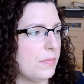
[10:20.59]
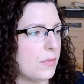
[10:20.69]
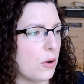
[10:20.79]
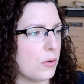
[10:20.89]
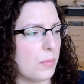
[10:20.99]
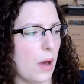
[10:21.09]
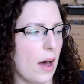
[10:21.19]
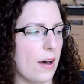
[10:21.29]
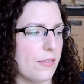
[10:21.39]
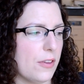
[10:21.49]

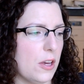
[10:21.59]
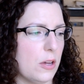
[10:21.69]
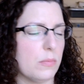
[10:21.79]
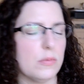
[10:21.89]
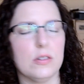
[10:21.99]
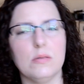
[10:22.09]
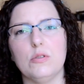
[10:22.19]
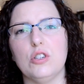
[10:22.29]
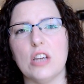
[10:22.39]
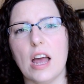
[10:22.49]
non-perfumed
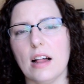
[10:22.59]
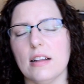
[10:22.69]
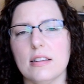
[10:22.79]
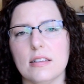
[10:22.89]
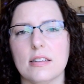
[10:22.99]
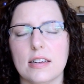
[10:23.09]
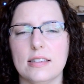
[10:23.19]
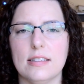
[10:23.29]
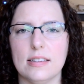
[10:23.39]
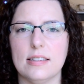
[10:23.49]
gel
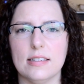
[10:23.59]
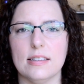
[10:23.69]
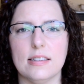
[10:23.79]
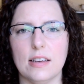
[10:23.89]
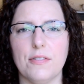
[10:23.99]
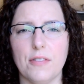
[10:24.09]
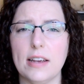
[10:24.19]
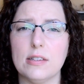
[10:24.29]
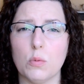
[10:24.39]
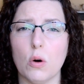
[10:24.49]
consistency
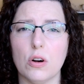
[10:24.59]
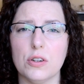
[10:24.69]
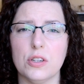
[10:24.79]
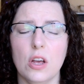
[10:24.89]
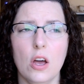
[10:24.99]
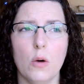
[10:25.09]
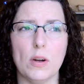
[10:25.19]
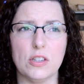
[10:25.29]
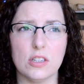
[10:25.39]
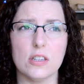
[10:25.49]
face wash,
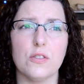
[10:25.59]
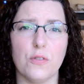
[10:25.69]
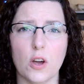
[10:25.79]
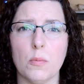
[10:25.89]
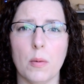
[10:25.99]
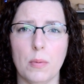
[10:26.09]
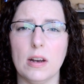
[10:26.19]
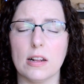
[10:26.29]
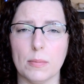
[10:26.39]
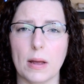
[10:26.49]
which does foam up a
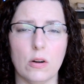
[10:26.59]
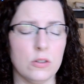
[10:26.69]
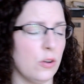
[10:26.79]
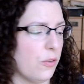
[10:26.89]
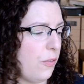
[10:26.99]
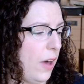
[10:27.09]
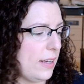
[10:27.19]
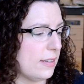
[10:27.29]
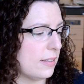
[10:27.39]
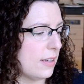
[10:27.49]
little bit on your
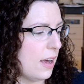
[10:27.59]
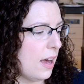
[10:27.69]
face.